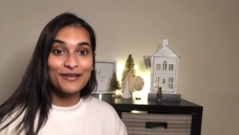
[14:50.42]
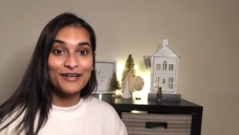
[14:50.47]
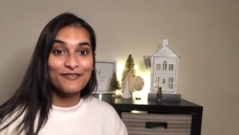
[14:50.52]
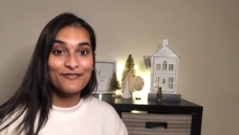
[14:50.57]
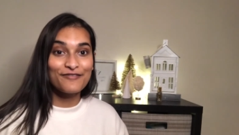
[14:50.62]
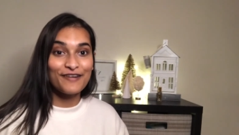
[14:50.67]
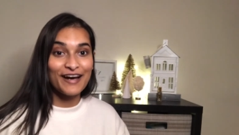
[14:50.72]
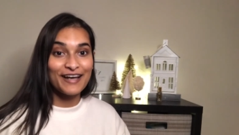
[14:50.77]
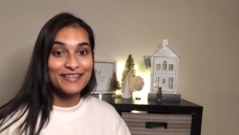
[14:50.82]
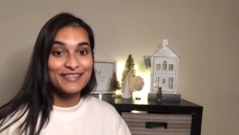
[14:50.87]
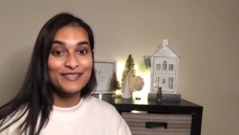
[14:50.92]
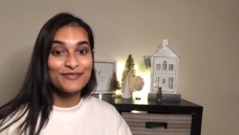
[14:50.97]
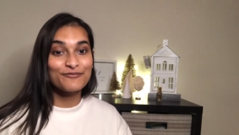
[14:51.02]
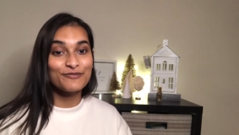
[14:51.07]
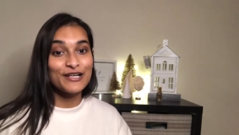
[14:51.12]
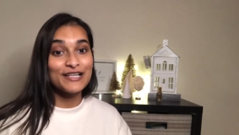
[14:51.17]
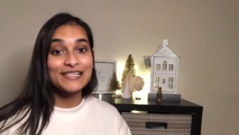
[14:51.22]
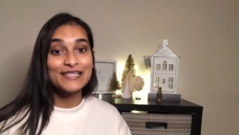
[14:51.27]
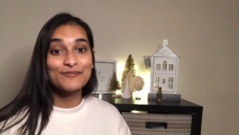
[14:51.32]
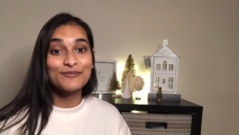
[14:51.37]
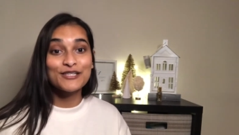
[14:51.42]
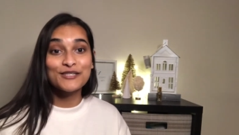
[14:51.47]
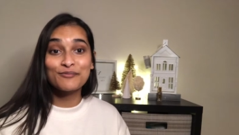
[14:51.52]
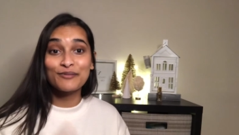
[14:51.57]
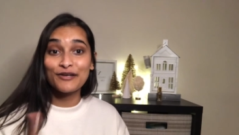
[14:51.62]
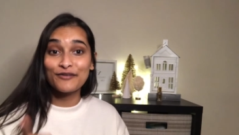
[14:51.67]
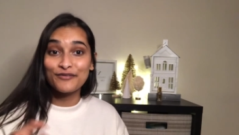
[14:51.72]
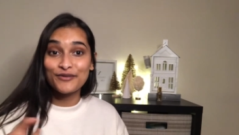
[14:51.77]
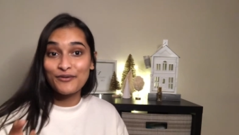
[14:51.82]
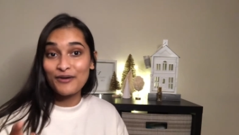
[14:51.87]
find some recipes, but
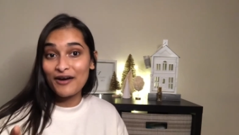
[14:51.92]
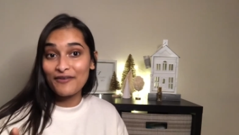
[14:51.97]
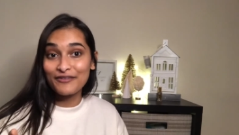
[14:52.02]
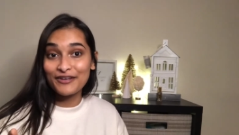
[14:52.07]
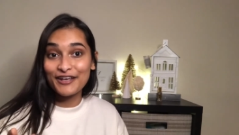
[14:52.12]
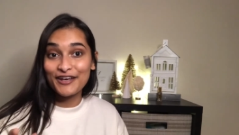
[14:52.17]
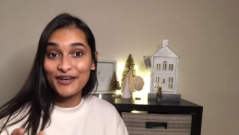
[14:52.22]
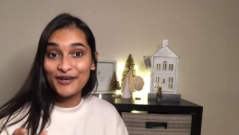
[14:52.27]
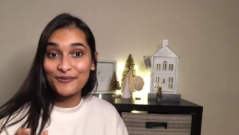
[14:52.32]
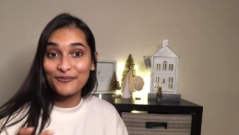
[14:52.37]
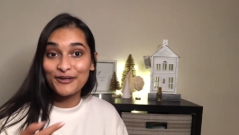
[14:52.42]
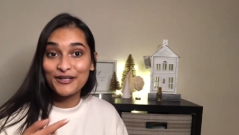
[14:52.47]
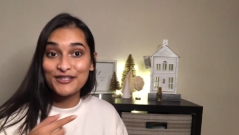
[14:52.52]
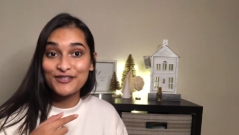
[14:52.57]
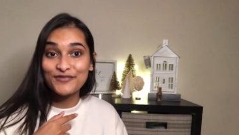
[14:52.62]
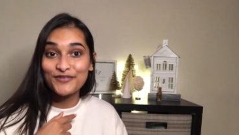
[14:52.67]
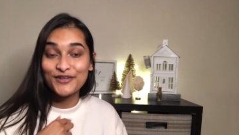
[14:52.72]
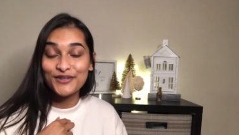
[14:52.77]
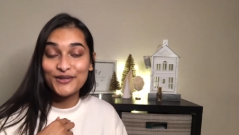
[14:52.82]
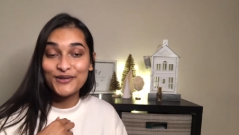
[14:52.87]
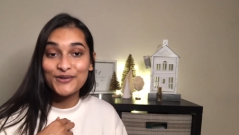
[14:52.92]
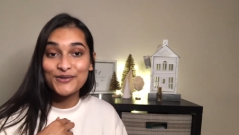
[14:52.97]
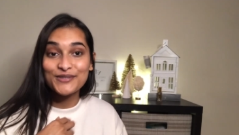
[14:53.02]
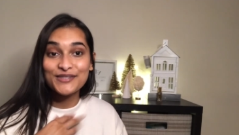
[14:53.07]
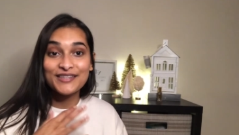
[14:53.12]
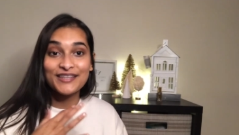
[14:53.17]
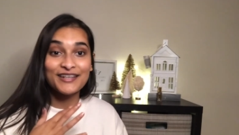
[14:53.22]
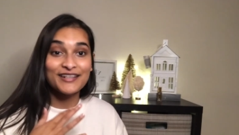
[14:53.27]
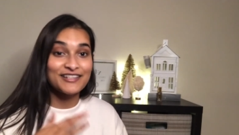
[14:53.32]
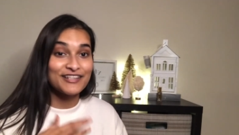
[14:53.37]
if you have any good ones for those,
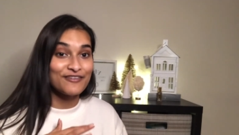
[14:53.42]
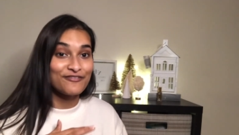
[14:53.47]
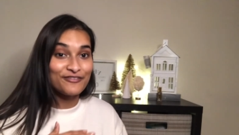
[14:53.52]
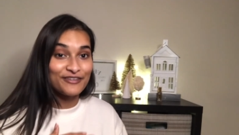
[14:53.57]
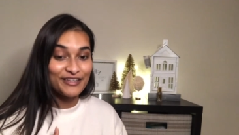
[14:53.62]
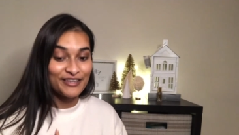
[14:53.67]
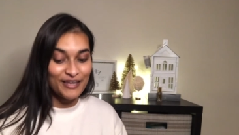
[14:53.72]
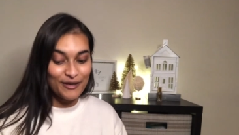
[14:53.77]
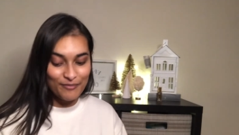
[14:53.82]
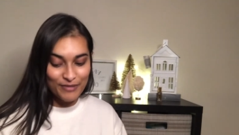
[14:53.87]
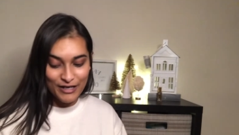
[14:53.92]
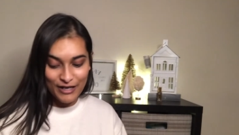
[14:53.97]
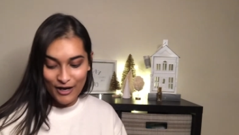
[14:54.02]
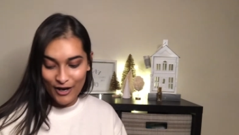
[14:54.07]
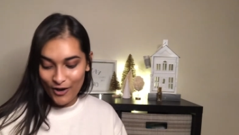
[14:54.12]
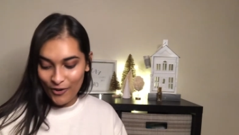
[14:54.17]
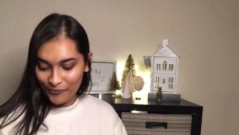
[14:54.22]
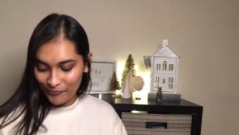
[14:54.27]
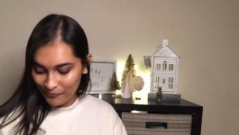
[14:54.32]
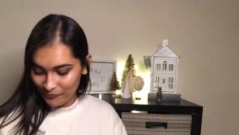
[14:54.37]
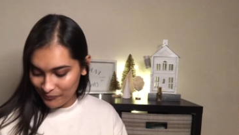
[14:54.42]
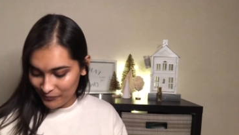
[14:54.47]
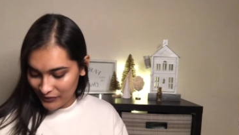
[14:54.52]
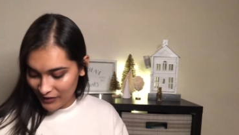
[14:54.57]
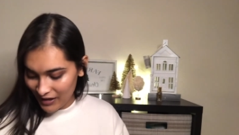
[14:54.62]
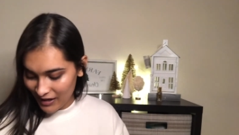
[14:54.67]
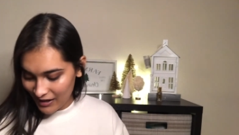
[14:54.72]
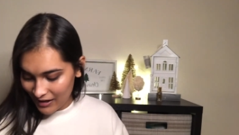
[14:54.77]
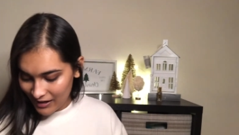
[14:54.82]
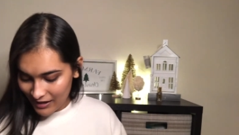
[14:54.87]
then definitely let me know.
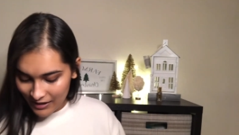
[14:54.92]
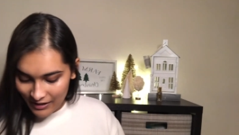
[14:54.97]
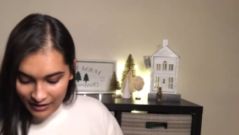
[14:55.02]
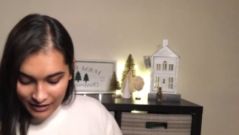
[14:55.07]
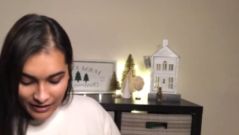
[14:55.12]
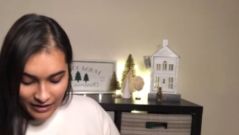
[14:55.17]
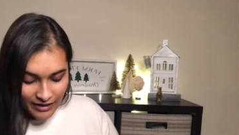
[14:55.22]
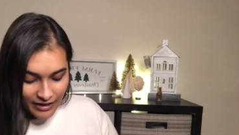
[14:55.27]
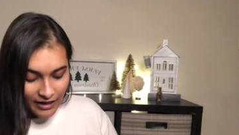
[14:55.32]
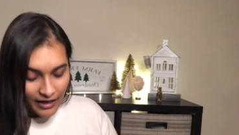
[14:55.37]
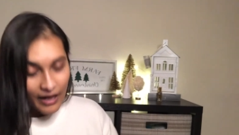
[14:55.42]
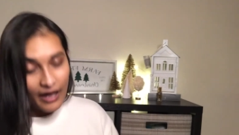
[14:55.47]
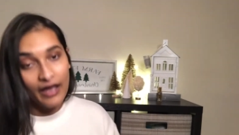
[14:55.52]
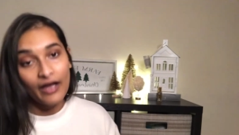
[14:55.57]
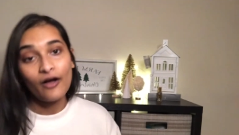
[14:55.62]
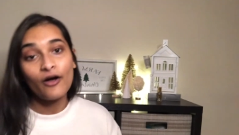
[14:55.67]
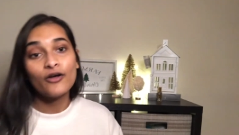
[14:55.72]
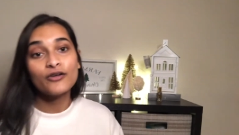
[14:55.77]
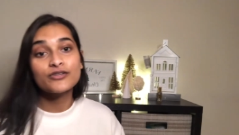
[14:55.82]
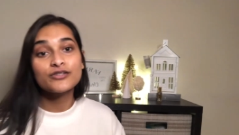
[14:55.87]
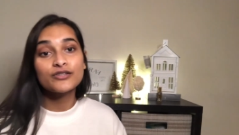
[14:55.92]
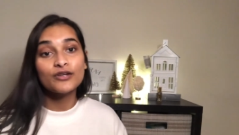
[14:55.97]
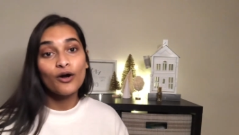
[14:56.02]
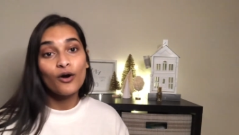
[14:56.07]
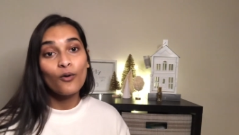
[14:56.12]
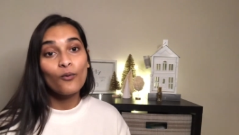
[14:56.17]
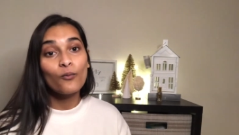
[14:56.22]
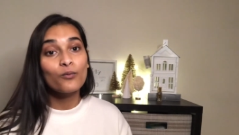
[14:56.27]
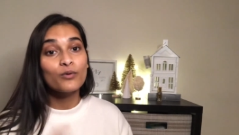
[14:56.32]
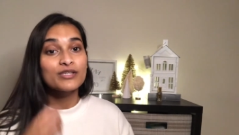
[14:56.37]
I
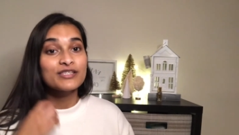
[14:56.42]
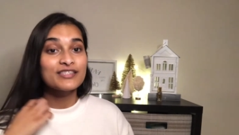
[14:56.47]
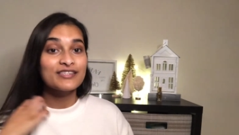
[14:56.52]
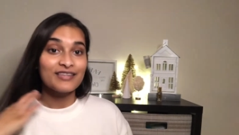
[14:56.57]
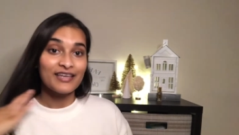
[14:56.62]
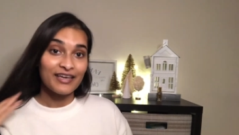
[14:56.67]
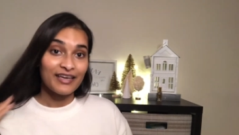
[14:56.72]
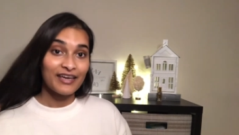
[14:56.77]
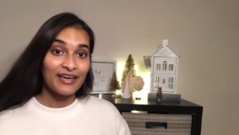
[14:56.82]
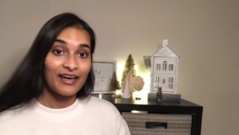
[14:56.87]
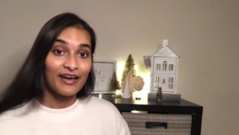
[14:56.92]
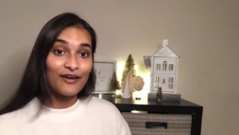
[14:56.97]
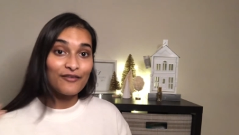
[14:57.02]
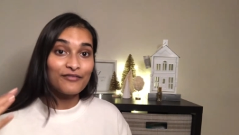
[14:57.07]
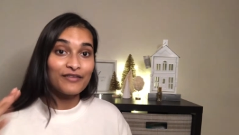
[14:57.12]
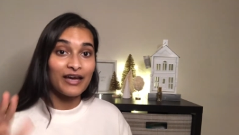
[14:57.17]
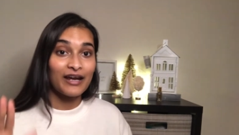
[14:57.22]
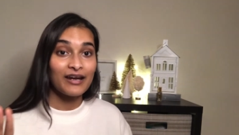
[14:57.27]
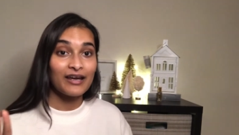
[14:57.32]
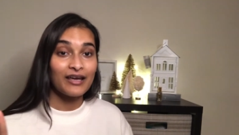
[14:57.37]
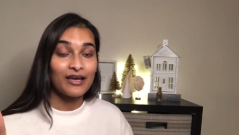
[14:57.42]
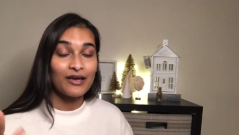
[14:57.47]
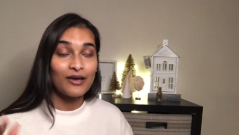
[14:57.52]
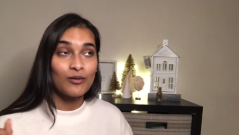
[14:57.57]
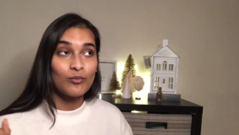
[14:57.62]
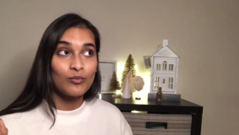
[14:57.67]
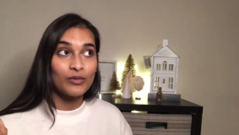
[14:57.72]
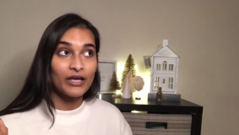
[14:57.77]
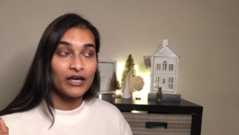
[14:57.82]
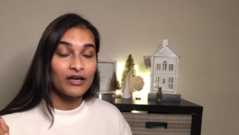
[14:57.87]
also was thinking of getting
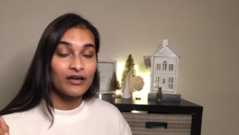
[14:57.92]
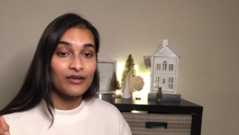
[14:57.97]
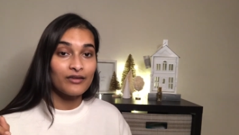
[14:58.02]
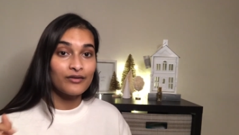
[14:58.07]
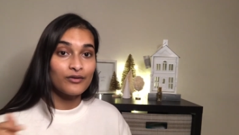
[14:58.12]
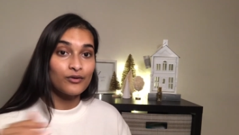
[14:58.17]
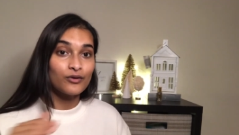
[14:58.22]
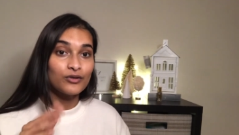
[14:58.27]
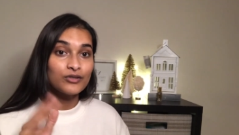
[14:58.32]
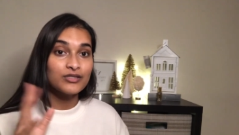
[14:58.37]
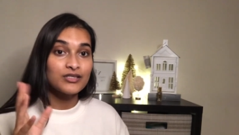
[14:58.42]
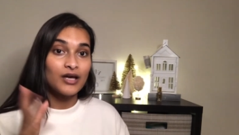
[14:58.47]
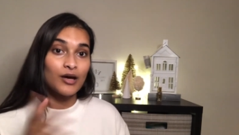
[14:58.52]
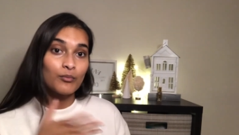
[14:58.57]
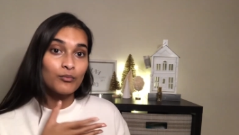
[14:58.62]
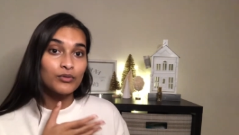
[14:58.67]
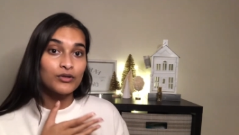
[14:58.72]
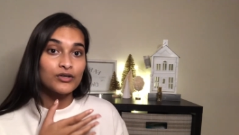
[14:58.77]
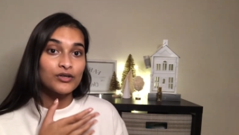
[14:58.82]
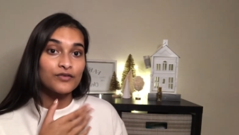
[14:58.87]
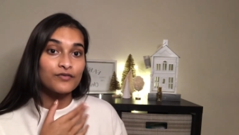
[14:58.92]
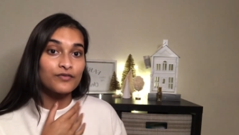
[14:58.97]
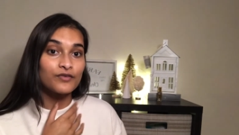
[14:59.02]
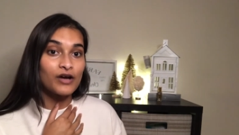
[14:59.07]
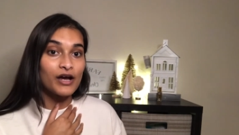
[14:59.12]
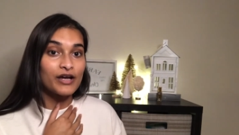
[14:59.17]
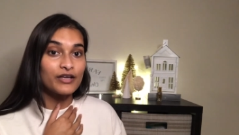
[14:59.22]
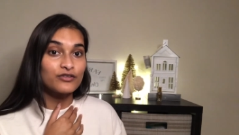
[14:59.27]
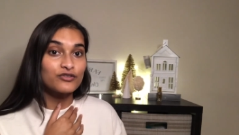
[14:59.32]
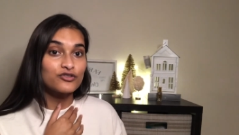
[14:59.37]
him like a little tumbler for
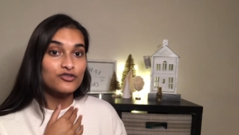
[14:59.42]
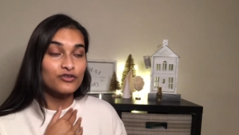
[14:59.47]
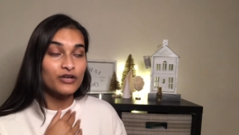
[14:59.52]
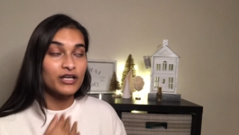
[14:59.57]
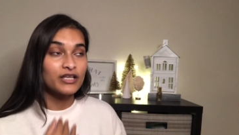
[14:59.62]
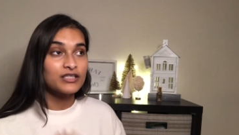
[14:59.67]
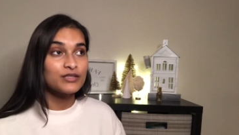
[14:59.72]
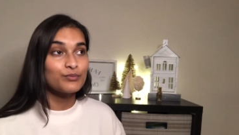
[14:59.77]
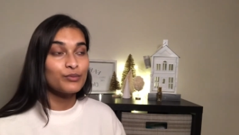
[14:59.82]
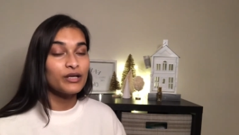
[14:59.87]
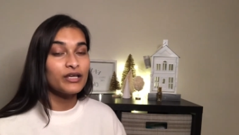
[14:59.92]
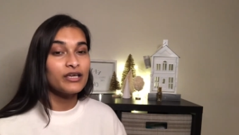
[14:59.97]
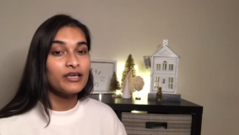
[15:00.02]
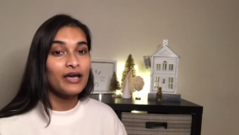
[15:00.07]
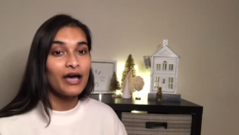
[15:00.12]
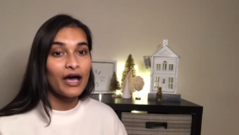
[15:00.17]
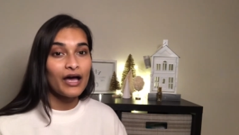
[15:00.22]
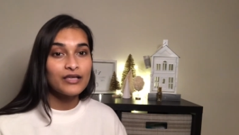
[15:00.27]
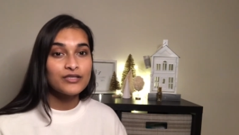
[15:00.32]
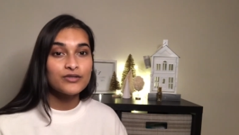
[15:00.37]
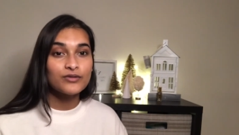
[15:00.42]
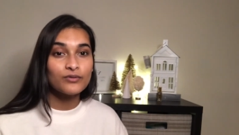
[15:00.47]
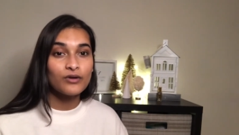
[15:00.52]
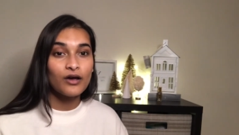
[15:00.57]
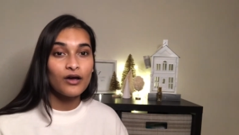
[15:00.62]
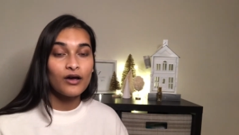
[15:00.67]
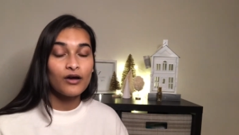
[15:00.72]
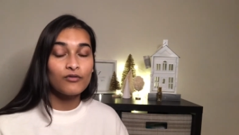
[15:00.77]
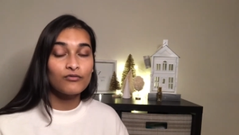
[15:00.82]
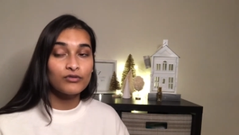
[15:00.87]
iced drinks, but he has
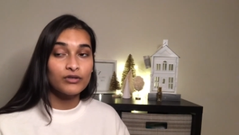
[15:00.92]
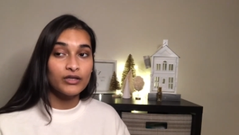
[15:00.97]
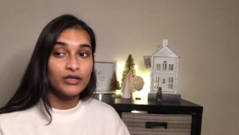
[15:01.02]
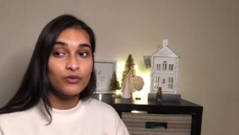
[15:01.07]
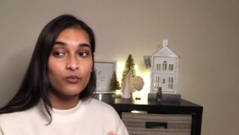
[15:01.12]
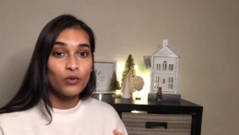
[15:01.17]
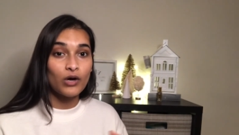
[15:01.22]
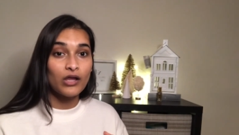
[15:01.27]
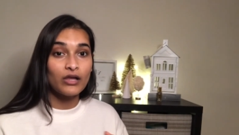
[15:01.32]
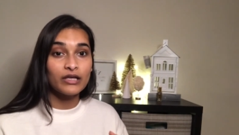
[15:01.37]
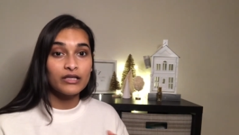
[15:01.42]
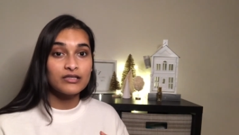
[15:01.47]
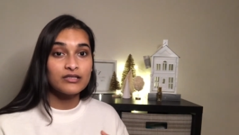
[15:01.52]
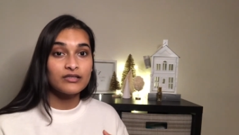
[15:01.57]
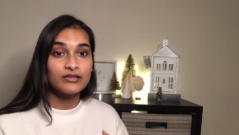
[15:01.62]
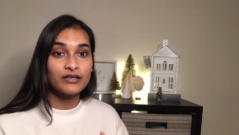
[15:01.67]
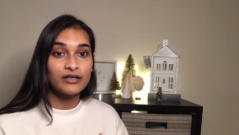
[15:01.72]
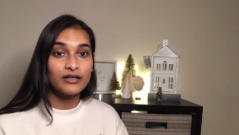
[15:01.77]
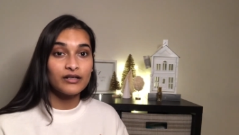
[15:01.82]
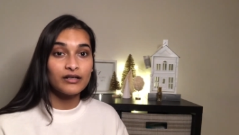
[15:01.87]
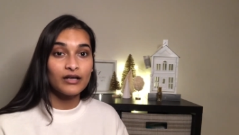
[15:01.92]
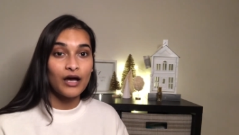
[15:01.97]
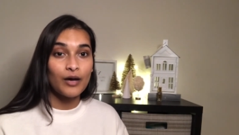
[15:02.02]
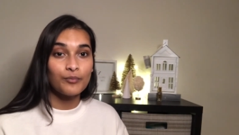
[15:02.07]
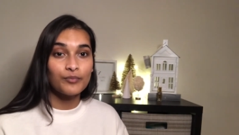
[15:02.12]
a really well insulated cup